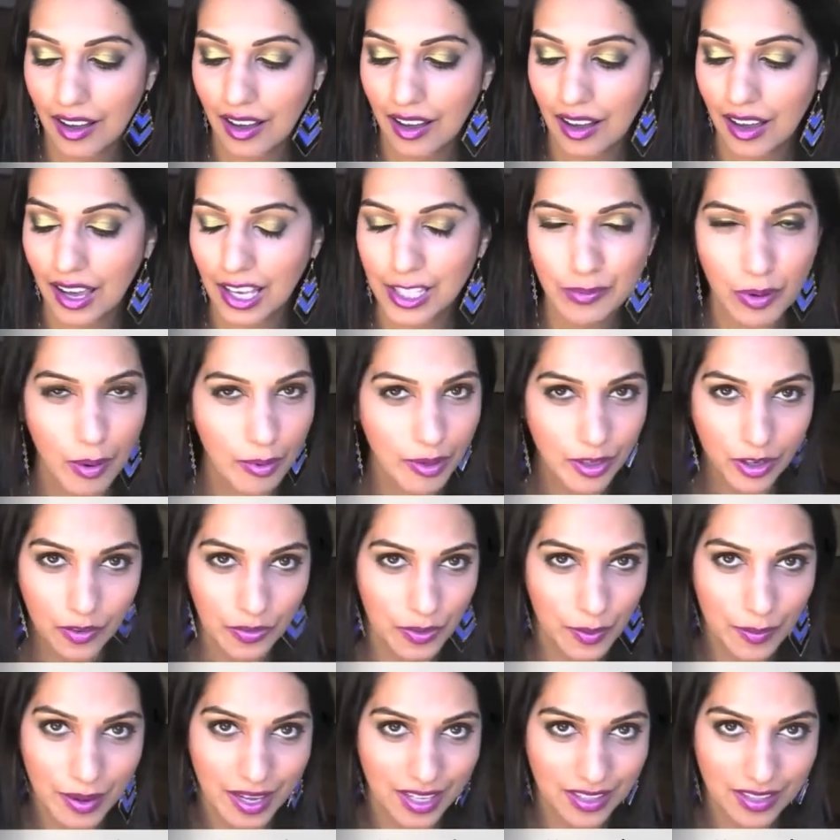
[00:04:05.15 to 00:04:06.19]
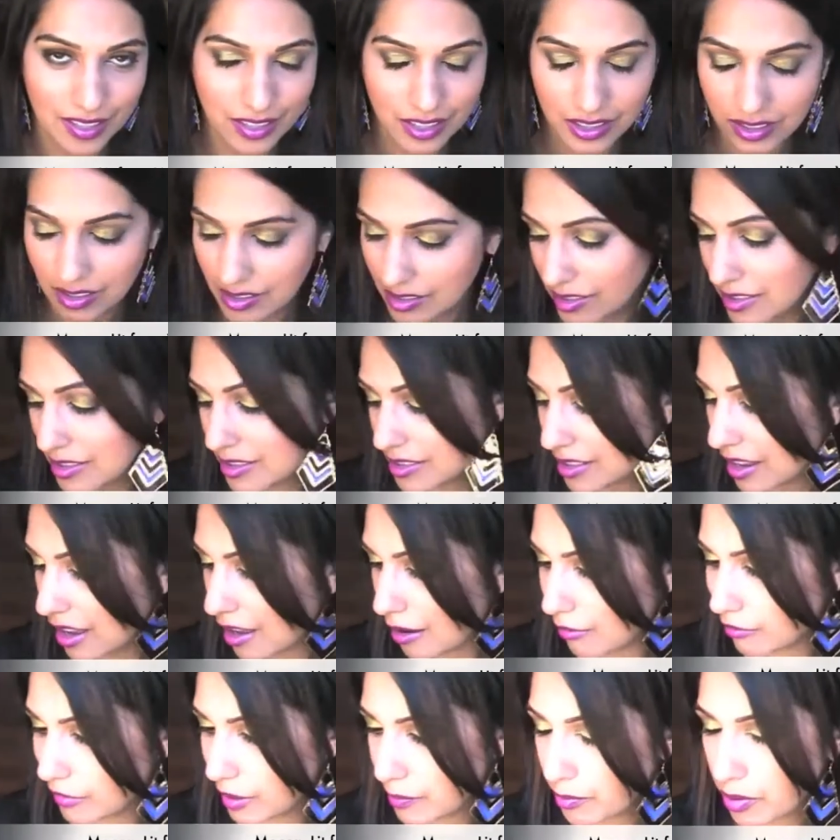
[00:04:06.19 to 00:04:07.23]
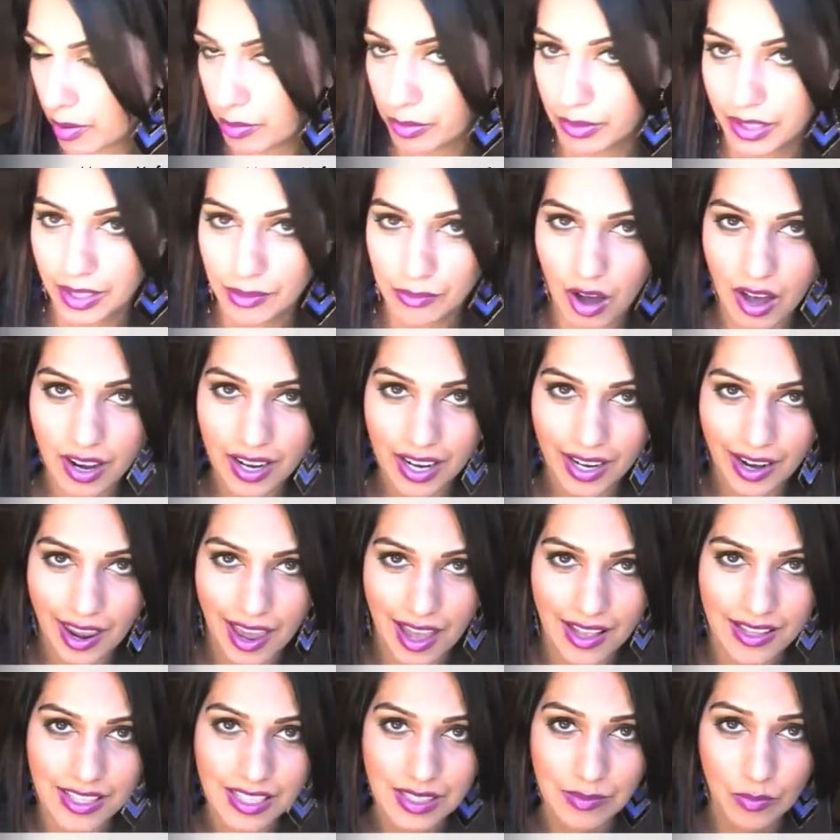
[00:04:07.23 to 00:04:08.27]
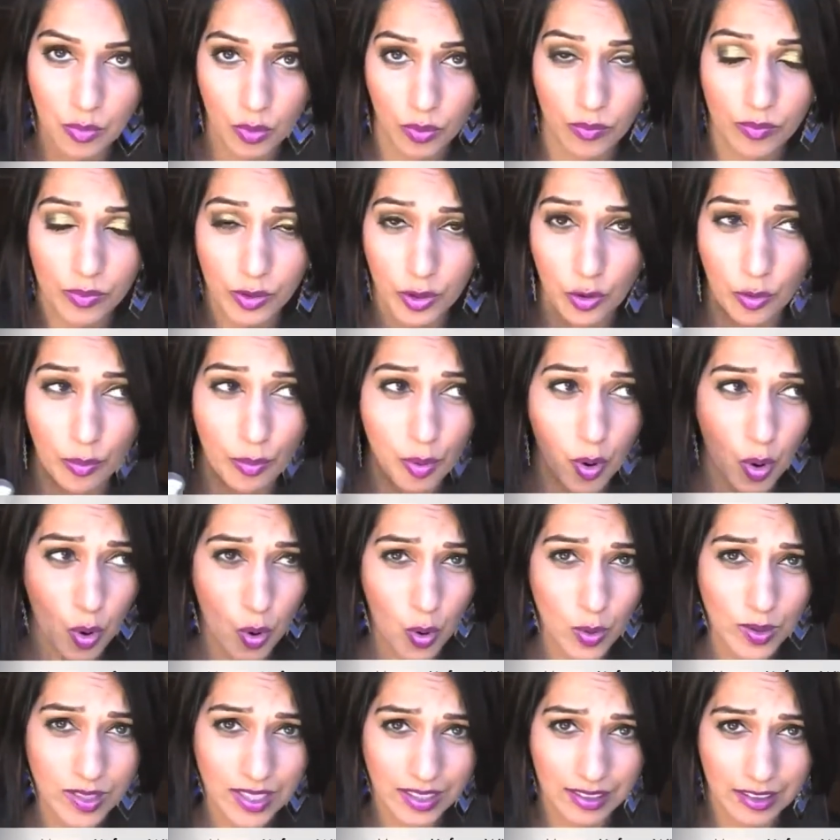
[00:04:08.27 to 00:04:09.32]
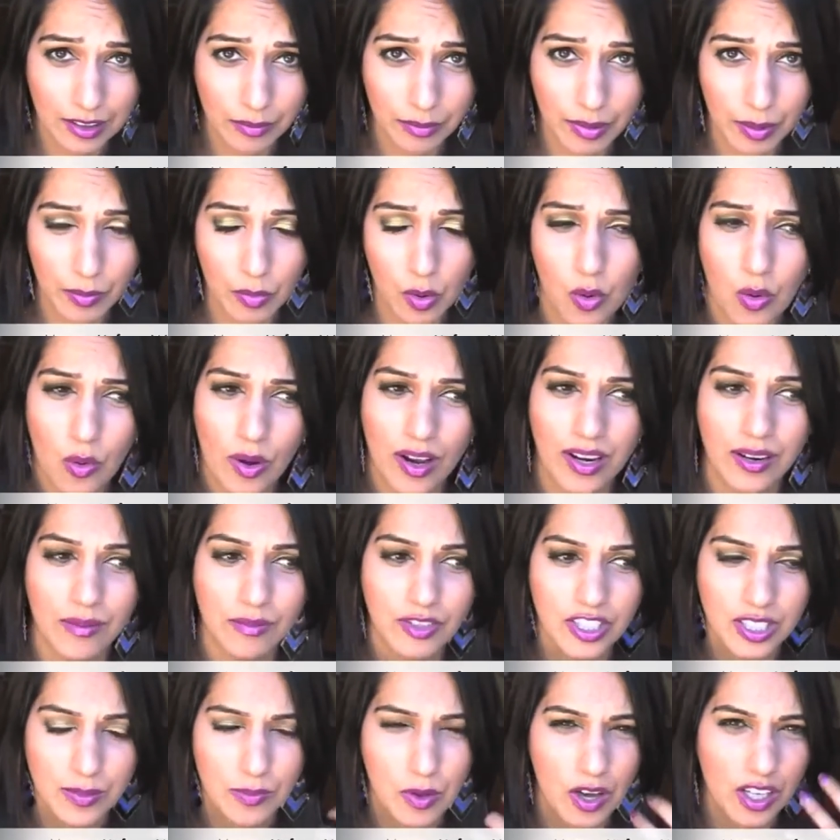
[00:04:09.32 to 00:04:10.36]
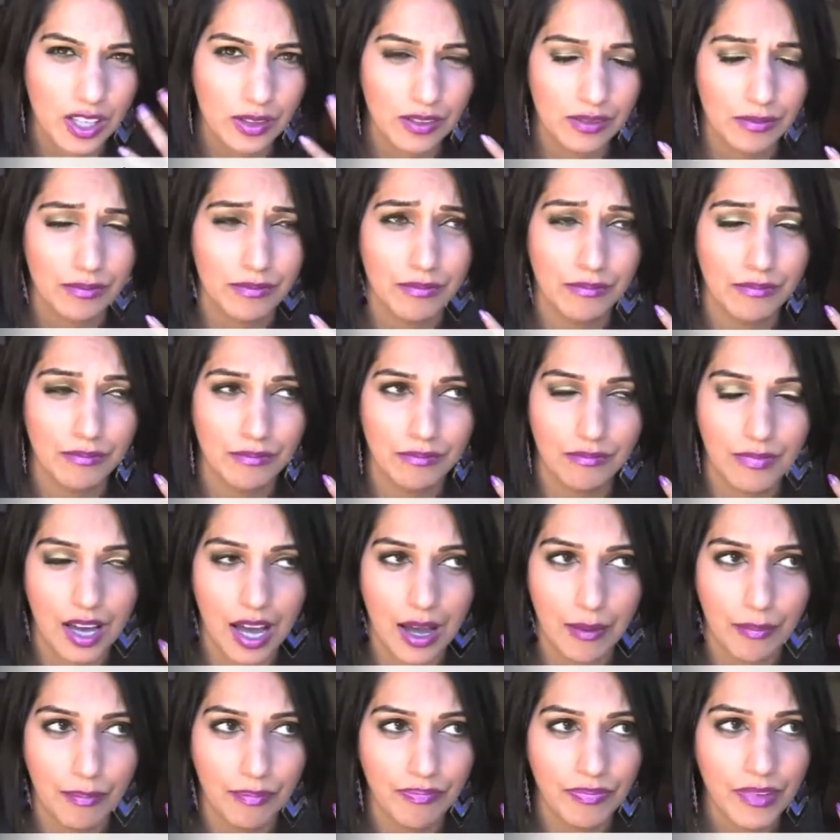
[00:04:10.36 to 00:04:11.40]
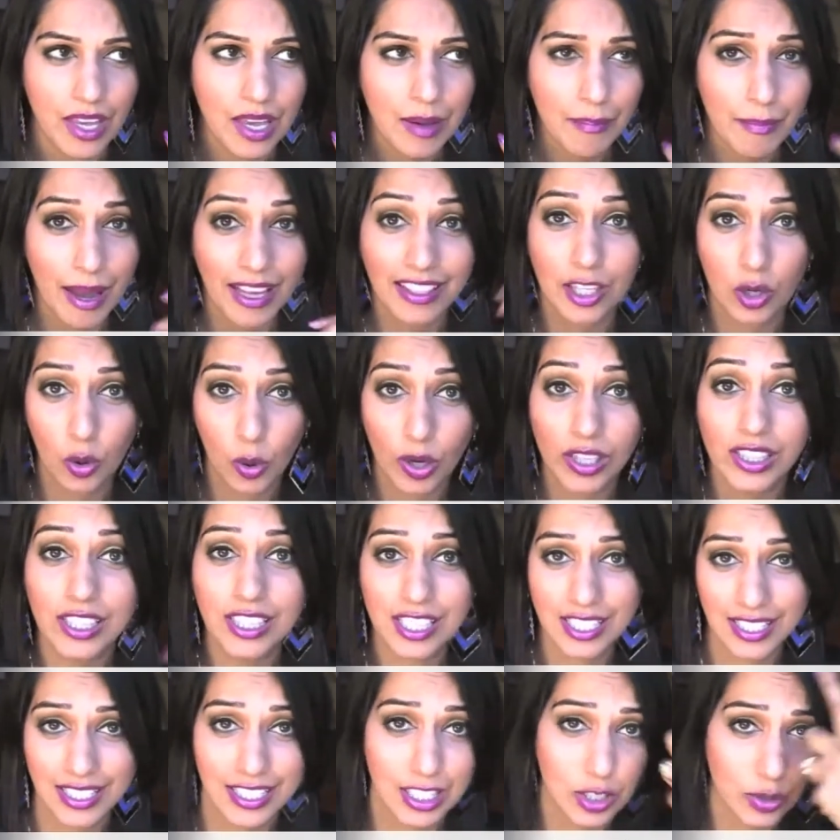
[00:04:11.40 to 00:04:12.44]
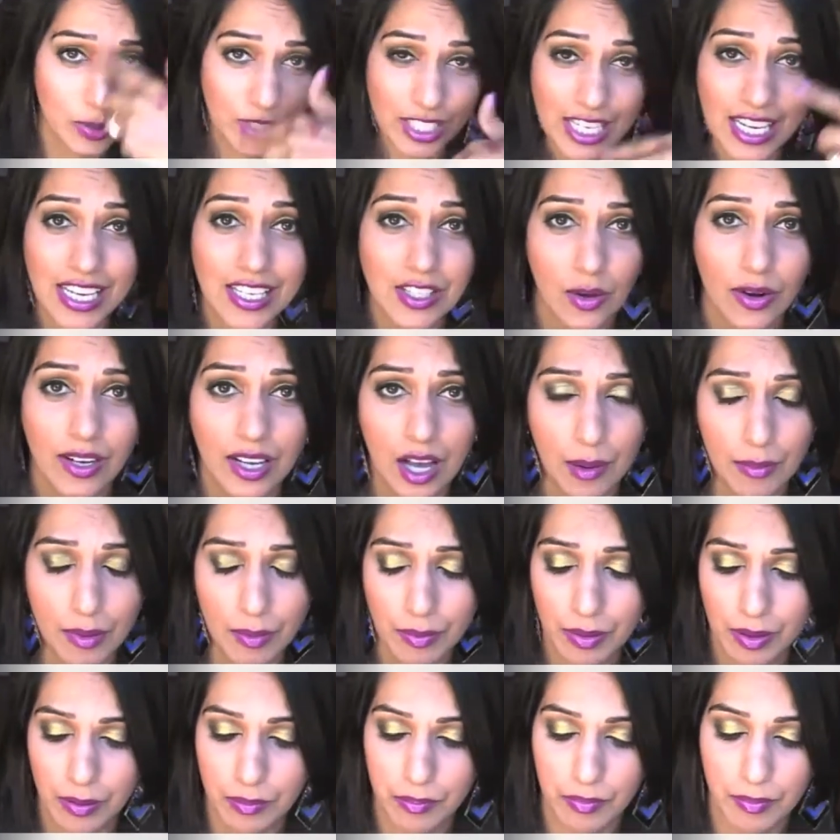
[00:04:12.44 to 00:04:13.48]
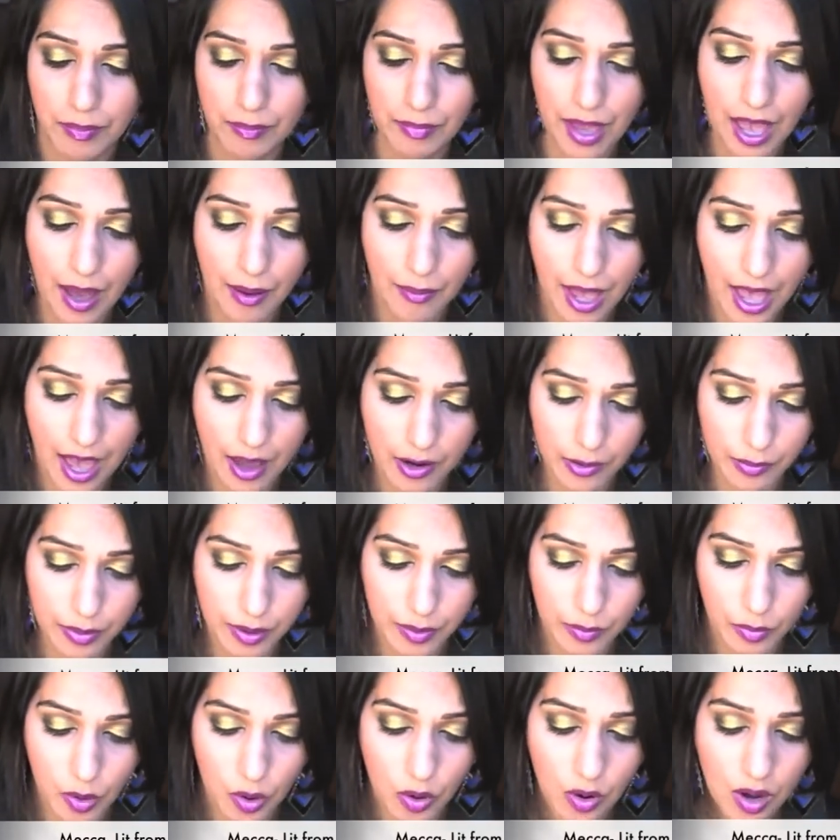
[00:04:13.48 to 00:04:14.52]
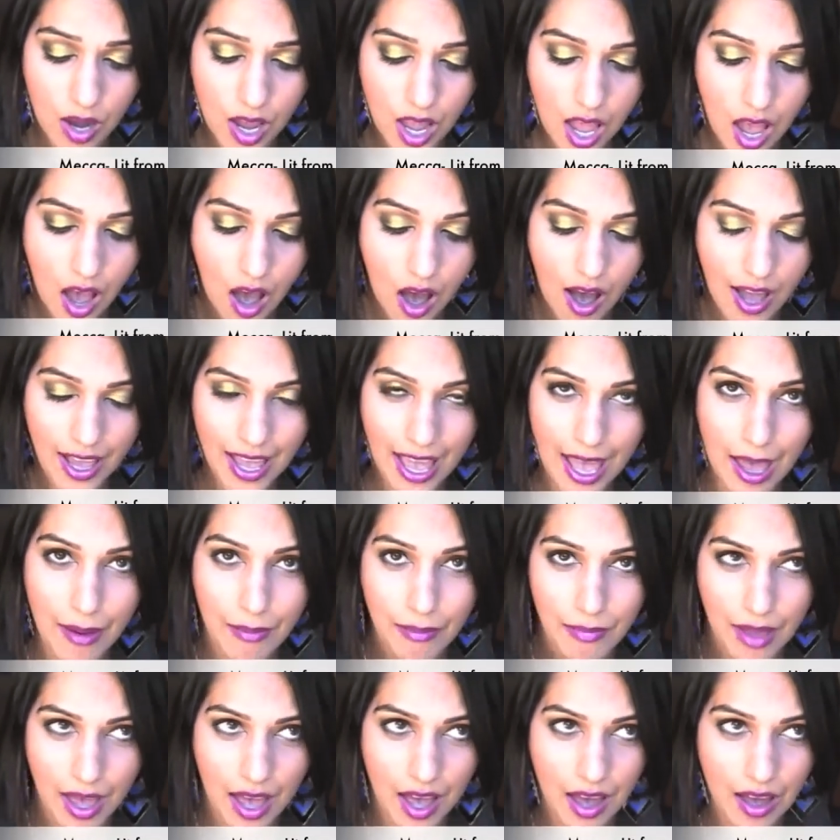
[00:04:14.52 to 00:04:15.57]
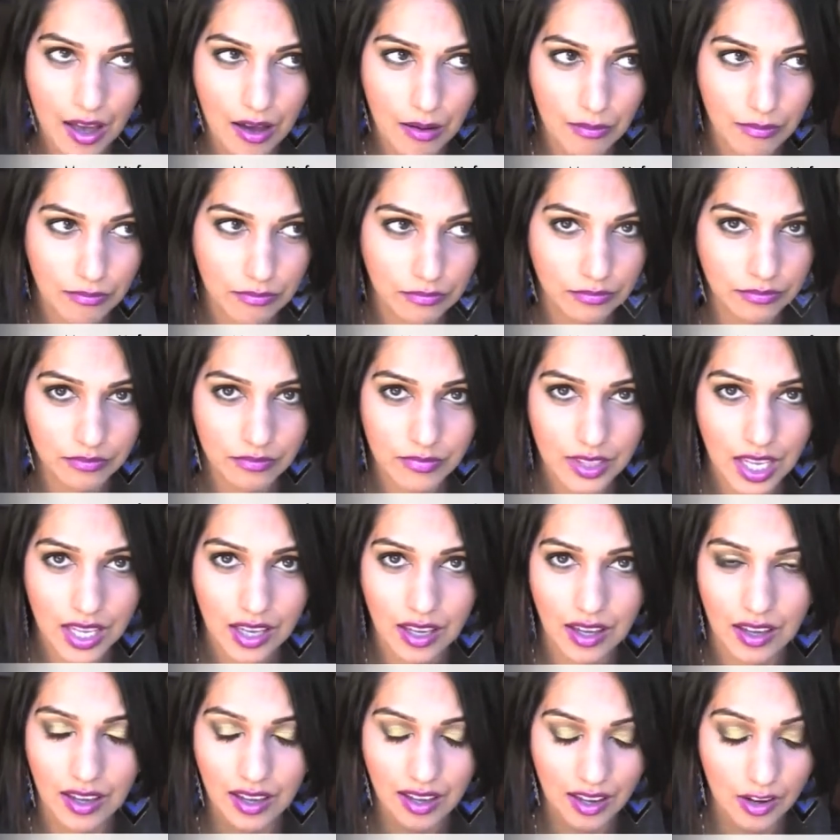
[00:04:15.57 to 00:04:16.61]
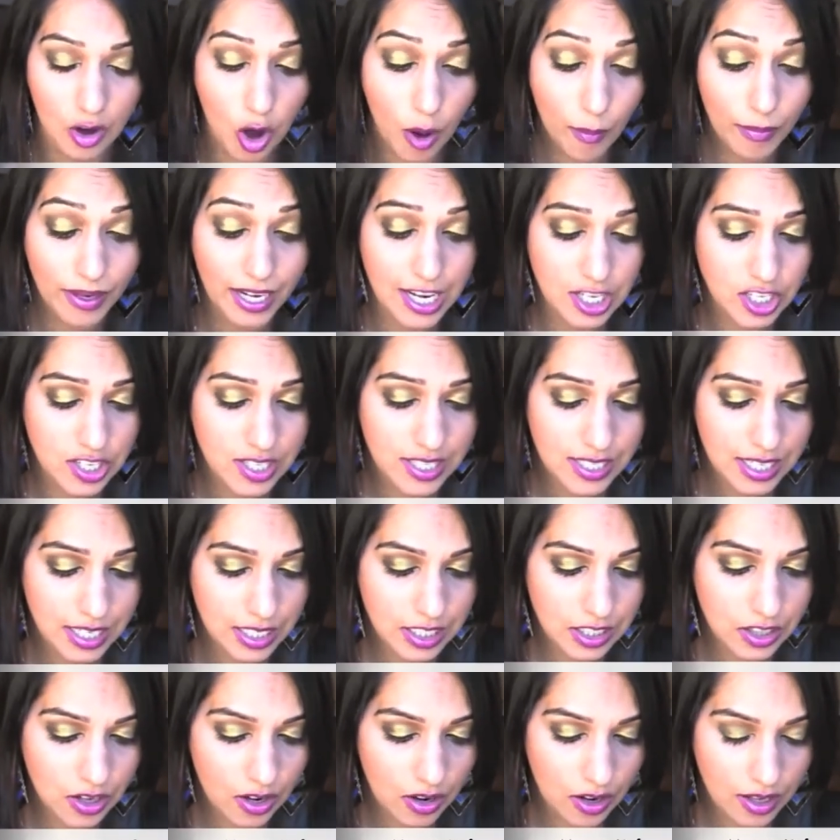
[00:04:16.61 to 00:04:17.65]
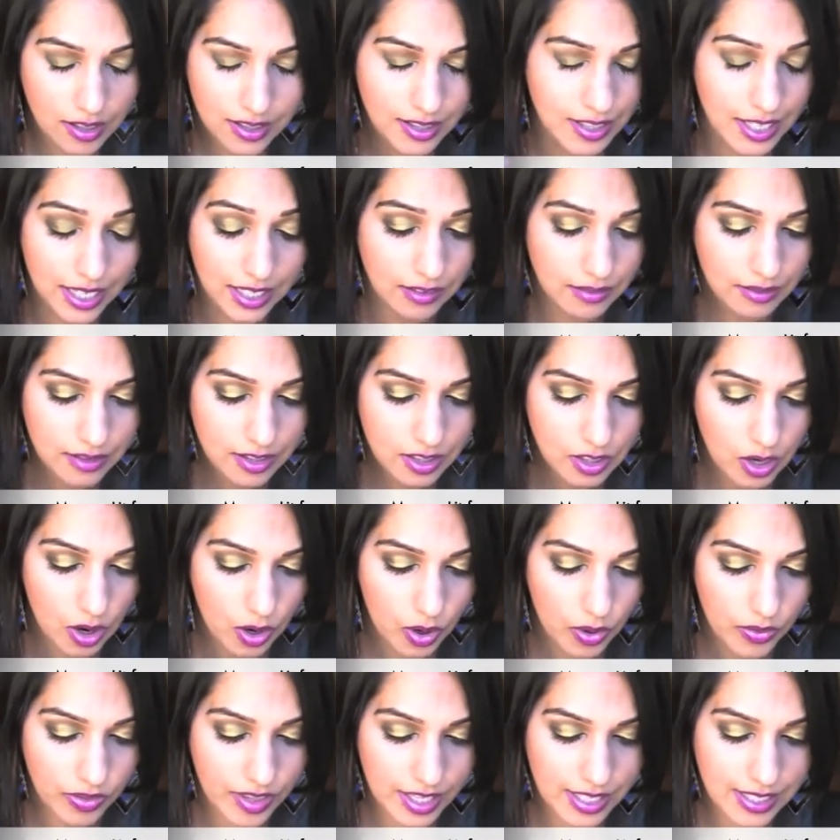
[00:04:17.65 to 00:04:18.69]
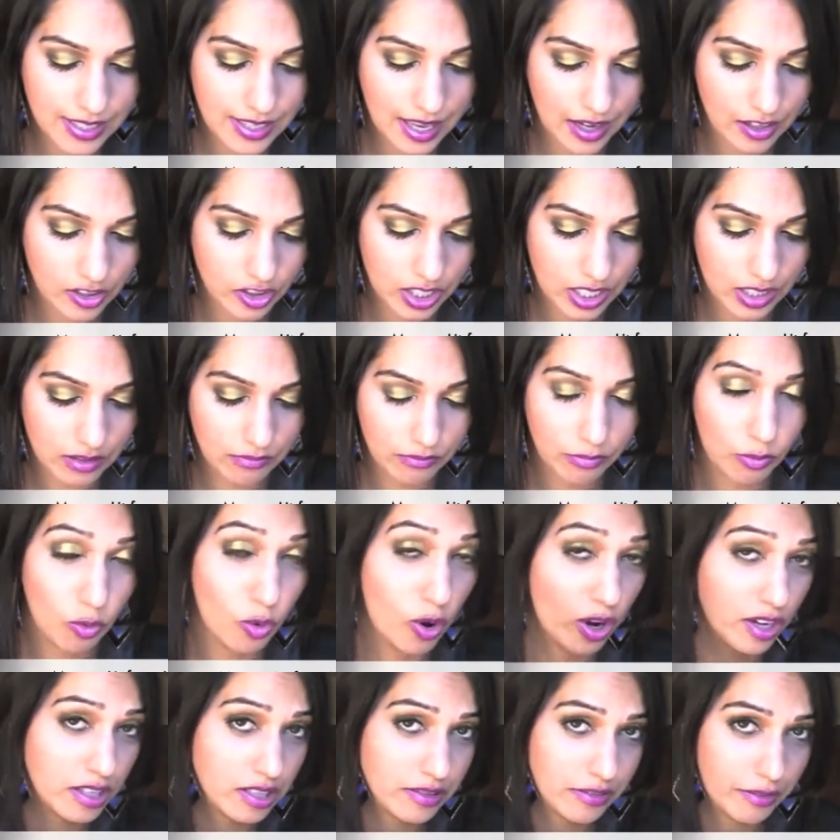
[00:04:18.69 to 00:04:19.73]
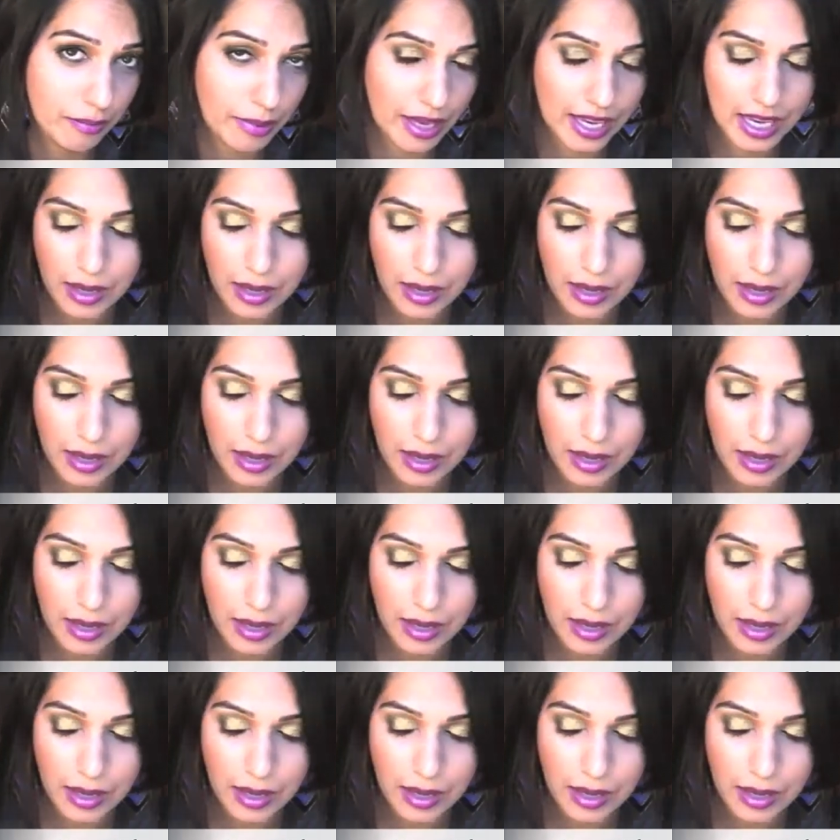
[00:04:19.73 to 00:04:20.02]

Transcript: it's probably not the best, because it probably might enhance your pores a little bit more, and it just might make the oiliness in your T-zone come a bit out a bit more. I am combination skin, so this actually works for me,